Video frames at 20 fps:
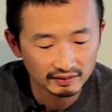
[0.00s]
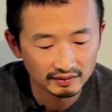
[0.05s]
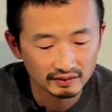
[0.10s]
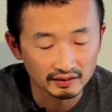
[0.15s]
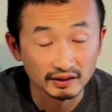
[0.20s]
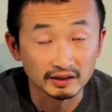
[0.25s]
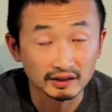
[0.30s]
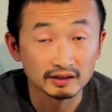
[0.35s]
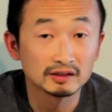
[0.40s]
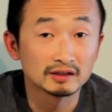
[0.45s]

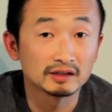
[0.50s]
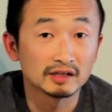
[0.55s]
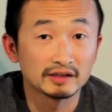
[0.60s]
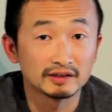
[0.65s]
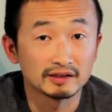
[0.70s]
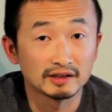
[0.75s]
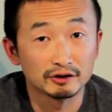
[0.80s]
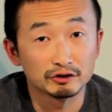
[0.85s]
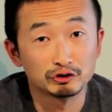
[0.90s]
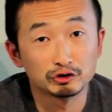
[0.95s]
The other line
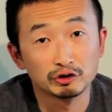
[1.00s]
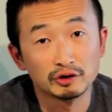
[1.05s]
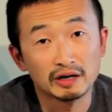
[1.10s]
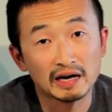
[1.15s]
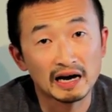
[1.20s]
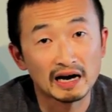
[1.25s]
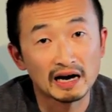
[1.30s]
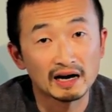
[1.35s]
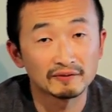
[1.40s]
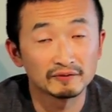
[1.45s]
that you should
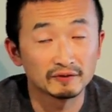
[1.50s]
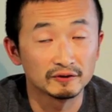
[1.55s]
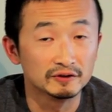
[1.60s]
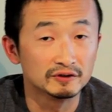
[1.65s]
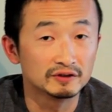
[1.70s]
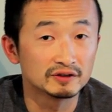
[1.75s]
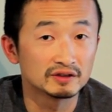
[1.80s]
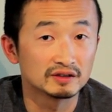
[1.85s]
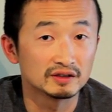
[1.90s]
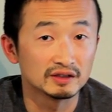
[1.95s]
have
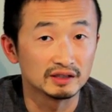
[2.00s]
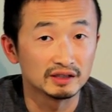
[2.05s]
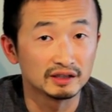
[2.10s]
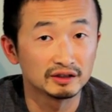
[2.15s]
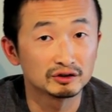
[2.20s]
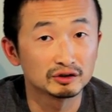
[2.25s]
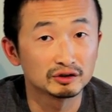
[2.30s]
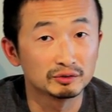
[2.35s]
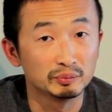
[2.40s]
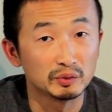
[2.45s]
is the
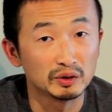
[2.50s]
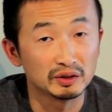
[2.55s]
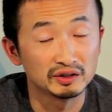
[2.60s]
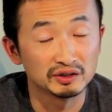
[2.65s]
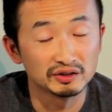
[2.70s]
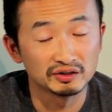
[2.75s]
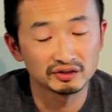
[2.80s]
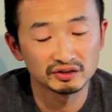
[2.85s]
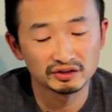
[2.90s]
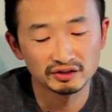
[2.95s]

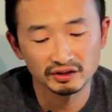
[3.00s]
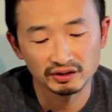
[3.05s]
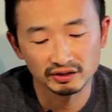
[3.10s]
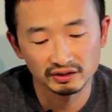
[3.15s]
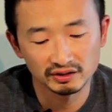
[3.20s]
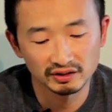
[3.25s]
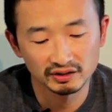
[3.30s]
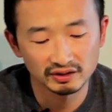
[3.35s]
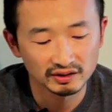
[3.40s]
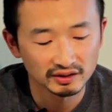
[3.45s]
intermediate
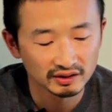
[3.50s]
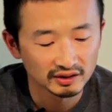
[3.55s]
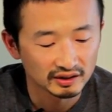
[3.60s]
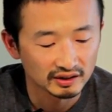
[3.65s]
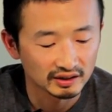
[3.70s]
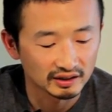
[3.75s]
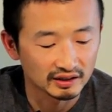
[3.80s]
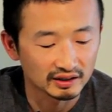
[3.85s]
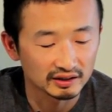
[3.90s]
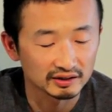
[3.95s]
sink.
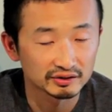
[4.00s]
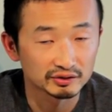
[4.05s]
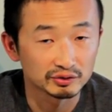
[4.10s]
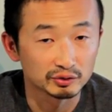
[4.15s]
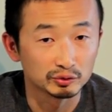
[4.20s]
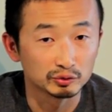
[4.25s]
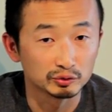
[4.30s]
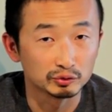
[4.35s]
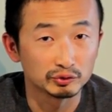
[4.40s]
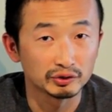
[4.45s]
Uh,
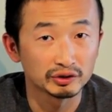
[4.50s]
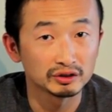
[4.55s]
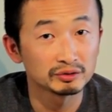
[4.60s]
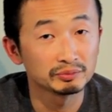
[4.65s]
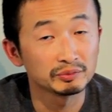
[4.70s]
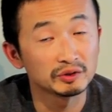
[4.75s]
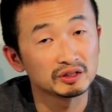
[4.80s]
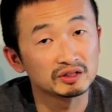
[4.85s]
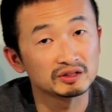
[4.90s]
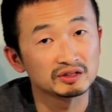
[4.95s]
so
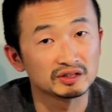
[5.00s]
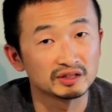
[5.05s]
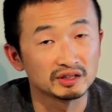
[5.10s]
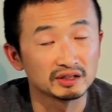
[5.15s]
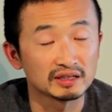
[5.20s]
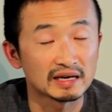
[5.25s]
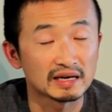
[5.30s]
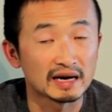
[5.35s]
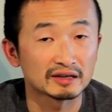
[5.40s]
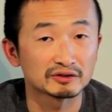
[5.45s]
intermediate
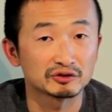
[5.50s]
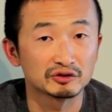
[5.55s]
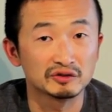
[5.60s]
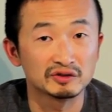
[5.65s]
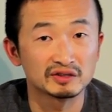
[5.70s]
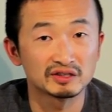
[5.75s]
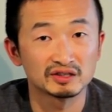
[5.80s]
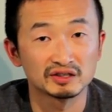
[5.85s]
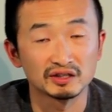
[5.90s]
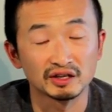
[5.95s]
sink actually
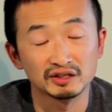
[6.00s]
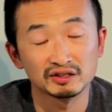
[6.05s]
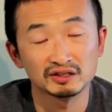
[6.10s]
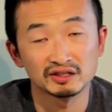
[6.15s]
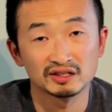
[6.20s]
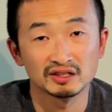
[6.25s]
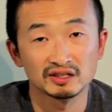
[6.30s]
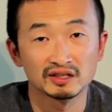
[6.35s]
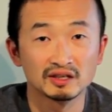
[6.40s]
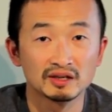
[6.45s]

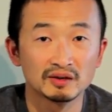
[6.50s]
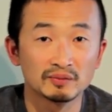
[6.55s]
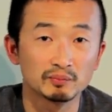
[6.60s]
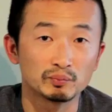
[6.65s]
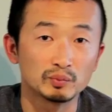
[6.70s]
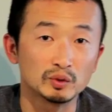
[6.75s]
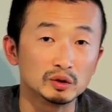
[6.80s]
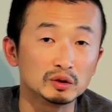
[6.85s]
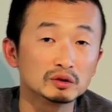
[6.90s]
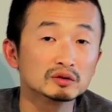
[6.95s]
sinks
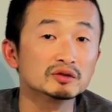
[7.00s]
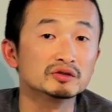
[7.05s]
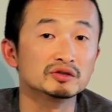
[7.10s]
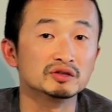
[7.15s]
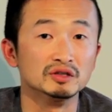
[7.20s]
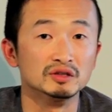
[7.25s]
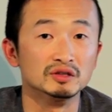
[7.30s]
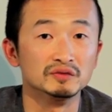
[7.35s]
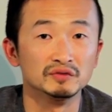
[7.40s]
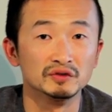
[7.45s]
below the
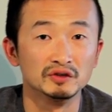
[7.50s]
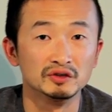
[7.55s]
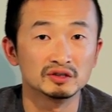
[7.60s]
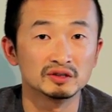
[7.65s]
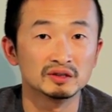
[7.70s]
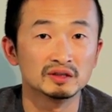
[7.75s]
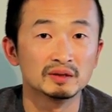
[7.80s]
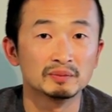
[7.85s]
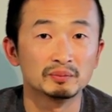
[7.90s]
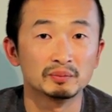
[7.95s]

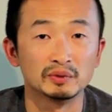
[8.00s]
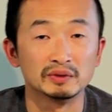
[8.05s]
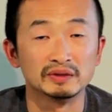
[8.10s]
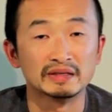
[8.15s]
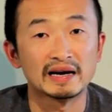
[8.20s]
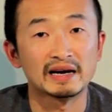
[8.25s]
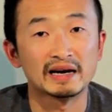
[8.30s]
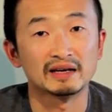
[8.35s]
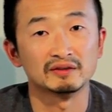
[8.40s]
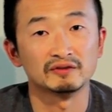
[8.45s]
surface but
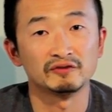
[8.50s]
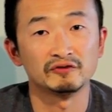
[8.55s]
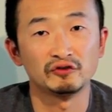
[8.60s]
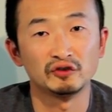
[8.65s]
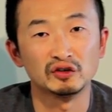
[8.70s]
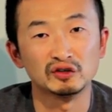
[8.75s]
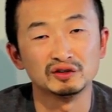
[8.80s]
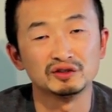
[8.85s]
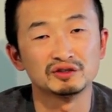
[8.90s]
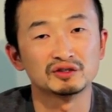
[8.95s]
at a
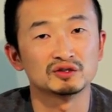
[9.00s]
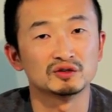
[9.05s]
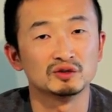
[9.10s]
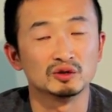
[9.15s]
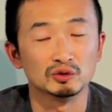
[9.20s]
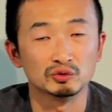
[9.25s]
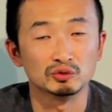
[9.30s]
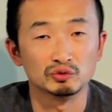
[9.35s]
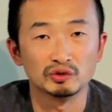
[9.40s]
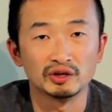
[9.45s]
fairly
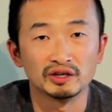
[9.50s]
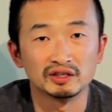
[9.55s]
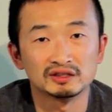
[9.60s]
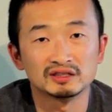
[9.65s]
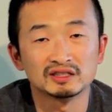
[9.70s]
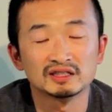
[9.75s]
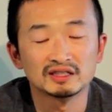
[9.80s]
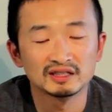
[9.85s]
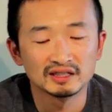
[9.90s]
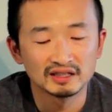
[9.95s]
slow
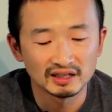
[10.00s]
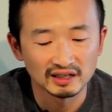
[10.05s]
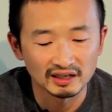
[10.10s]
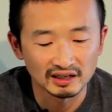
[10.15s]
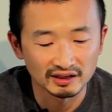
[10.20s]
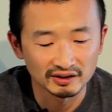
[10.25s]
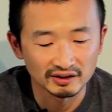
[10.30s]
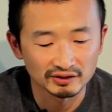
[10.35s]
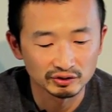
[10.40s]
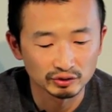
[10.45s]
rate.
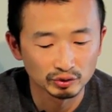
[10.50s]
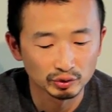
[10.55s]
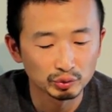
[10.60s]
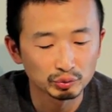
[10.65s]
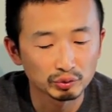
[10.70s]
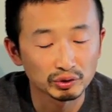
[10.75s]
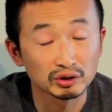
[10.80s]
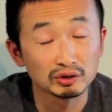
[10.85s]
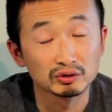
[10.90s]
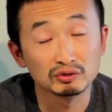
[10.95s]
Uh, so you
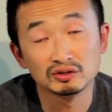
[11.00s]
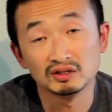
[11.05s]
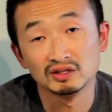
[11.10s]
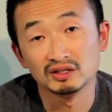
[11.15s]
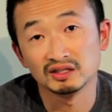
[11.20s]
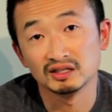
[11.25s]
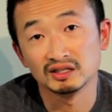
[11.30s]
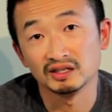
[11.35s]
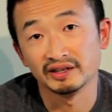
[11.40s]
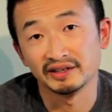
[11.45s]
want to use
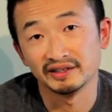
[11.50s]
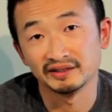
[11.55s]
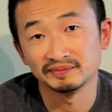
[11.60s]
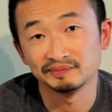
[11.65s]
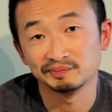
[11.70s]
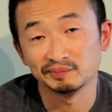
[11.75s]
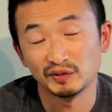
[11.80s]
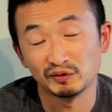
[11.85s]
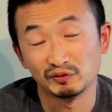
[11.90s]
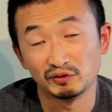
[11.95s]
this line
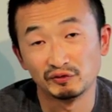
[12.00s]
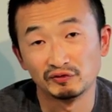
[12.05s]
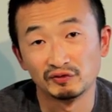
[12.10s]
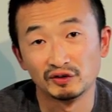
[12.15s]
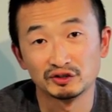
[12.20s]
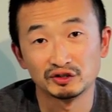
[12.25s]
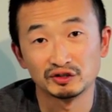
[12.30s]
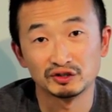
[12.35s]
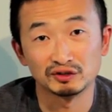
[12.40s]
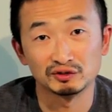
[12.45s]
if you're
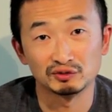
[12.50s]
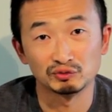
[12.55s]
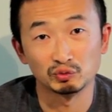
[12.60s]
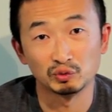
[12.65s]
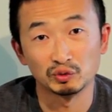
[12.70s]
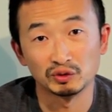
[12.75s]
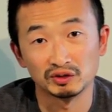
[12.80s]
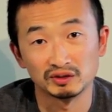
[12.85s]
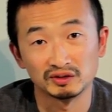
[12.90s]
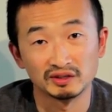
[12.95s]
fishing in
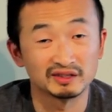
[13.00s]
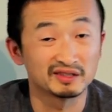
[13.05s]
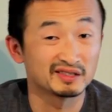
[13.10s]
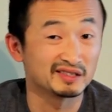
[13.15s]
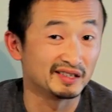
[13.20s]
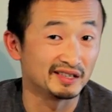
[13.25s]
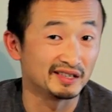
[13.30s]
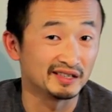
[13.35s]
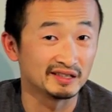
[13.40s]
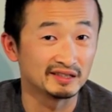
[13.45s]
water, let's
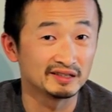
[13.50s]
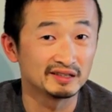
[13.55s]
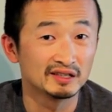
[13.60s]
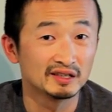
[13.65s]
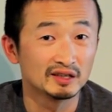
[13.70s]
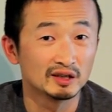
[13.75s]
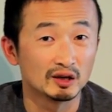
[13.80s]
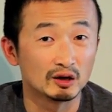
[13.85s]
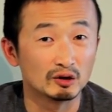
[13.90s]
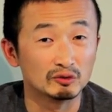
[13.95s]
say
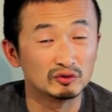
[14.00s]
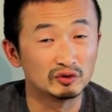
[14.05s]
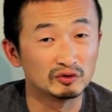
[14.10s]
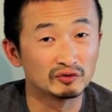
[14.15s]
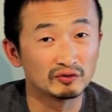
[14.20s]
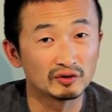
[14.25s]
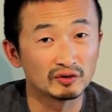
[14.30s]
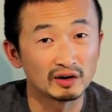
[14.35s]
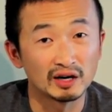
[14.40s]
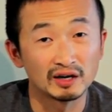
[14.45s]
over
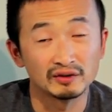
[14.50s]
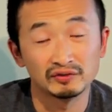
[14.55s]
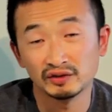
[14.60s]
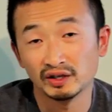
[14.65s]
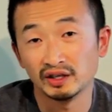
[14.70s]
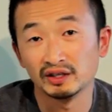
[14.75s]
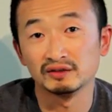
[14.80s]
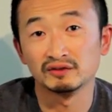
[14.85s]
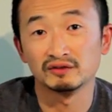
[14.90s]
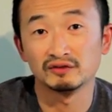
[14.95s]
5,
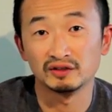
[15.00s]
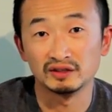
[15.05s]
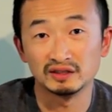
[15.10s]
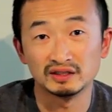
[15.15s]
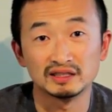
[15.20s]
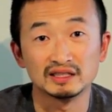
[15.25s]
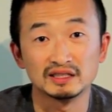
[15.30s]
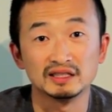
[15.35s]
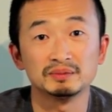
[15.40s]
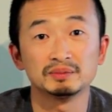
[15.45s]
10 feet
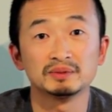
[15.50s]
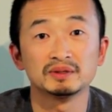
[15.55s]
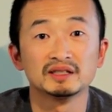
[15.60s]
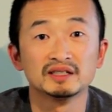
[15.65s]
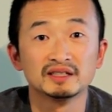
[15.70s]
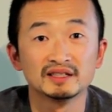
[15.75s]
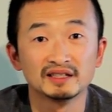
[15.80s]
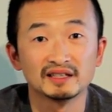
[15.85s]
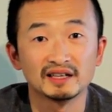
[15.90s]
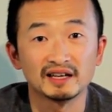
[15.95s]
deep
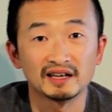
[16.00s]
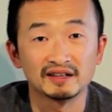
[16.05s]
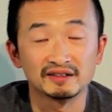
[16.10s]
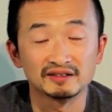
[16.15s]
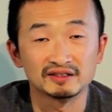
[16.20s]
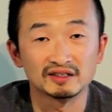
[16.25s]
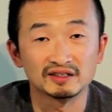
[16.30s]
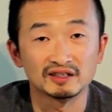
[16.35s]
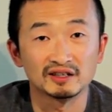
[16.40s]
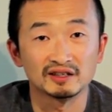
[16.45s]

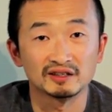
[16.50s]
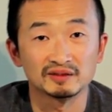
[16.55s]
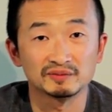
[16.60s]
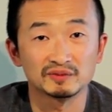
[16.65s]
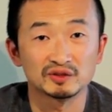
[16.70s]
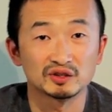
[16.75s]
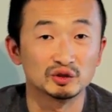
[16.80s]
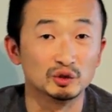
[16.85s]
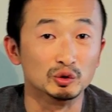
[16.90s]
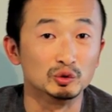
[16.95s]
and uh,
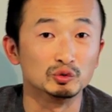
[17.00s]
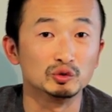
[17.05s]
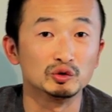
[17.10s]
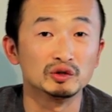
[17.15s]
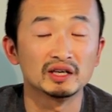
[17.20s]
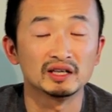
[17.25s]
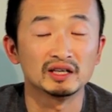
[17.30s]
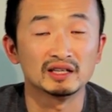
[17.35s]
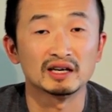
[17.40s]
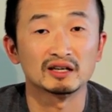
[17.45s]
so you
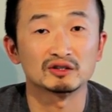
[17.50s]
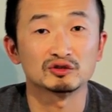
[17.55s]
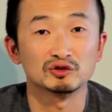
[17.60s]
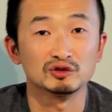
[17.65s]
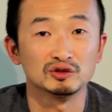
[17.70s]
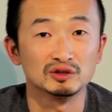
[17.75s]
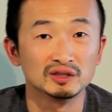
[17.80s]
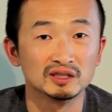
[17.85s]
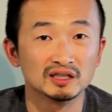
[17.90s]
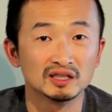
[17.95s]
can
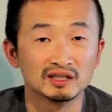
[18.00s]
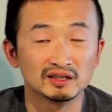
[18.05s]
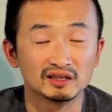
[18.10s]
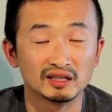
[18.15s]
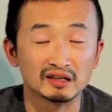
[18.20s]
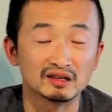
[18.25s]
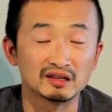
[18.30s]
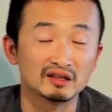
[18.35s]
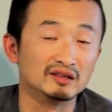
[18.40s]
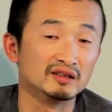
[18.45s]
actually
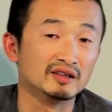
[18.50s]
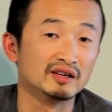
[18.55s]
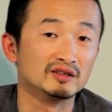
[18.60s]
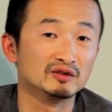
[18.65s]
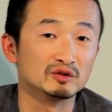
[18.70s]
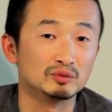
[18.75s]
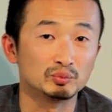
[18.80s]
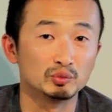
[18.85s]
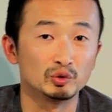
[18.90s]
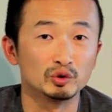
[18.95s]
let the line
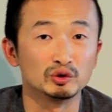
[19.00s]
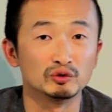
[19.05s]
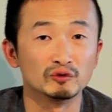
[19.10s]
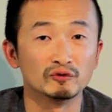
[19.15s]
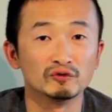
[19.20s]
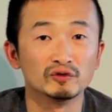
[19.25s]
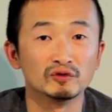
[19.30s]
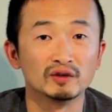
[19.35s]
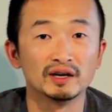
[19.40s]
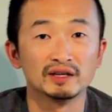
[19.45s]
to bring your
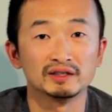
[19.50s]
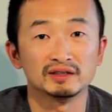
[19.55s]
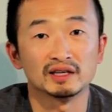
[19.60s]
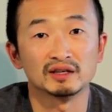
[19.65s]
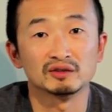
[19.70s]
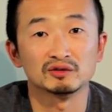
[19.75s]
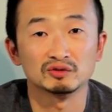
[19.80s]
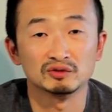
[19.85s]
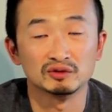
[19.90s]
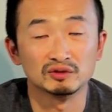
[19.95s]
flight
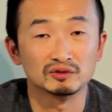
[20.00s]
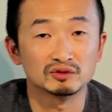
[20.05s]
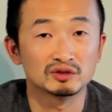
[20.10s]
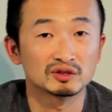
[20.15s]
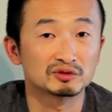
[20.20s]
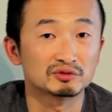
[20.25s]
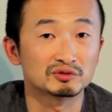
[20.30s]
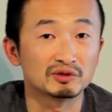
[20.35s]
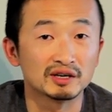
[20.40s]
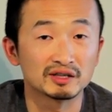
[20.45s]
down to the
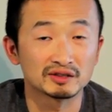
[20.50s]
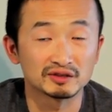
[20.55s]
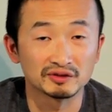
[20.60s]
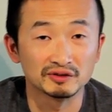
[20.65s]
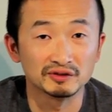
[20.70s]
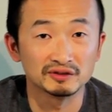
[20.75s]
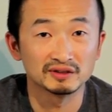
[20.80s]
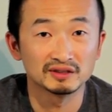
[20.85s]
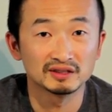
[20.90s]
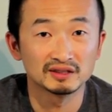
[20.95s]
strike
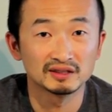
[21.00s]
zone.